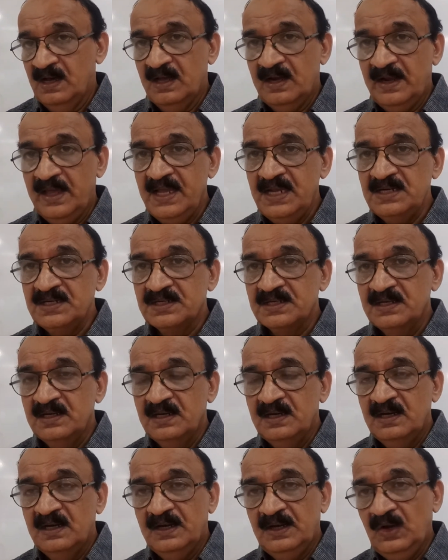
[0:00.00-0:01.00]
Right?
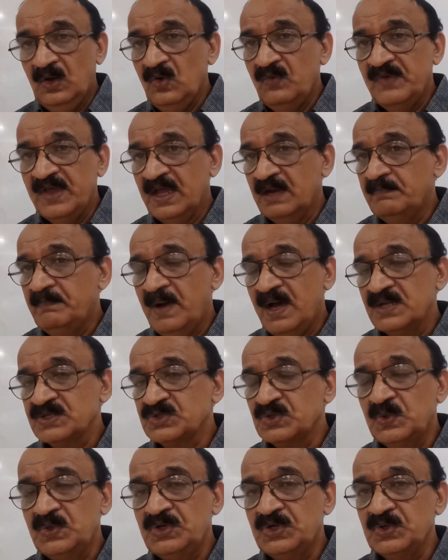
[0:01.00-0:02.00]
Now we can
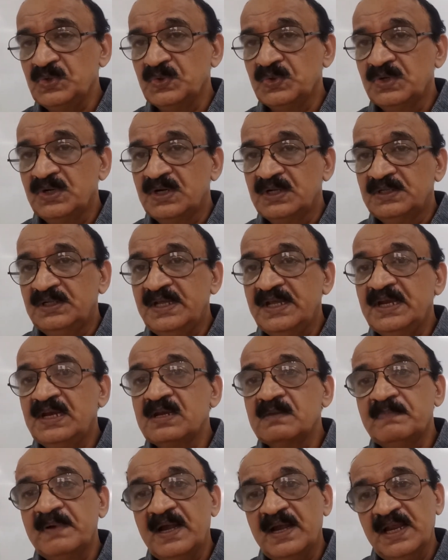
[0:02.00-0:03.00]
pass on to the
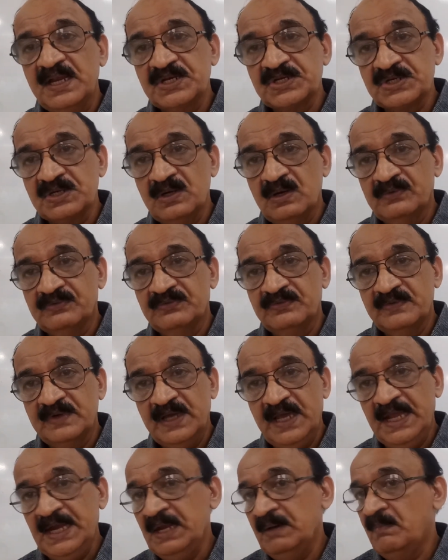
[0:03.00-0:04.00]
interpretation of
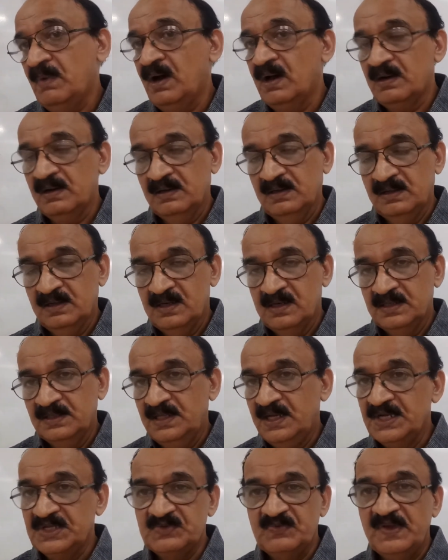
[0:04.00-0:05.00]
NMR.
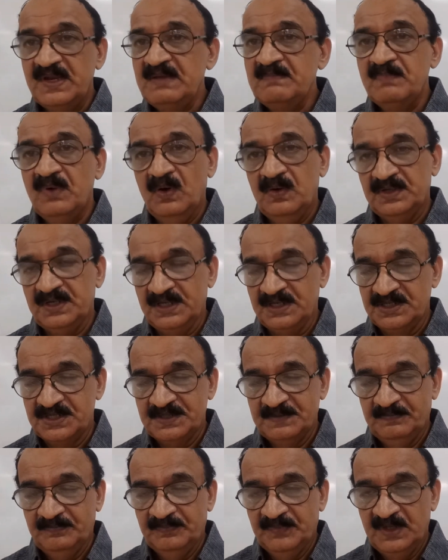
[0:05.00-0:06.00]
That is very
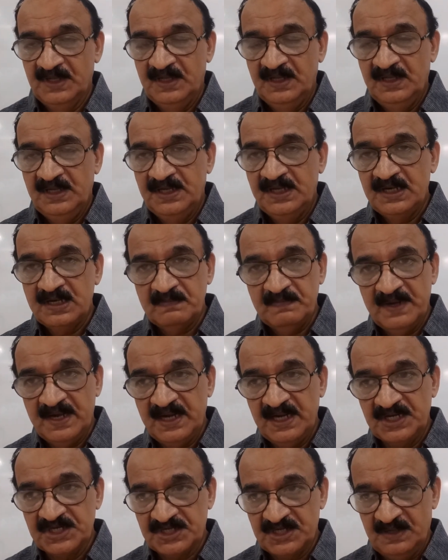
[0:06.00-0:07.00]
important.
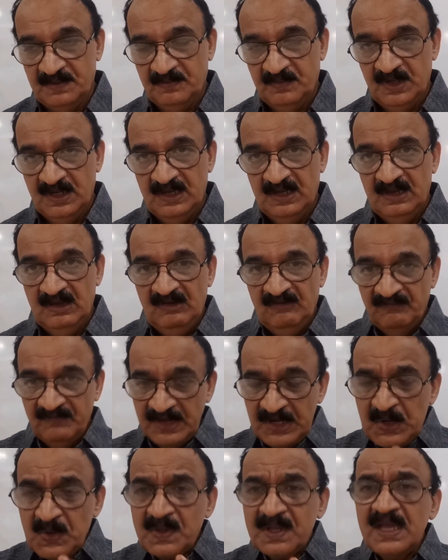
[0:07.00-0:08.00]
Interpretation.
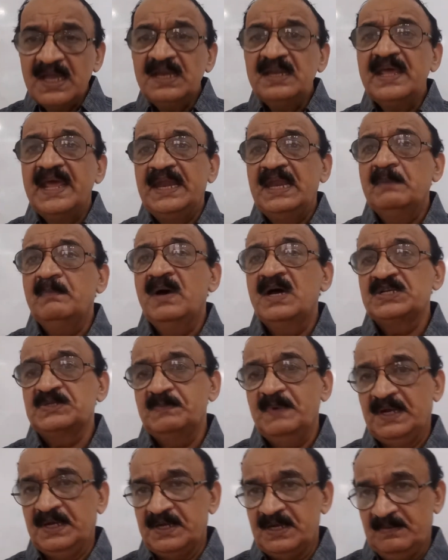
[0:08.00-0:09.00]
When you get the NMR
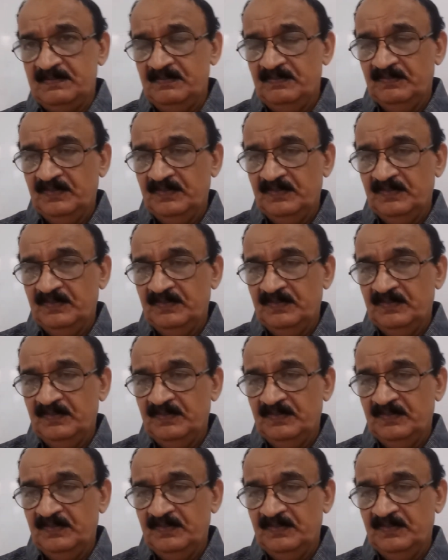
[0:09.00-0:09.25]
spectrum,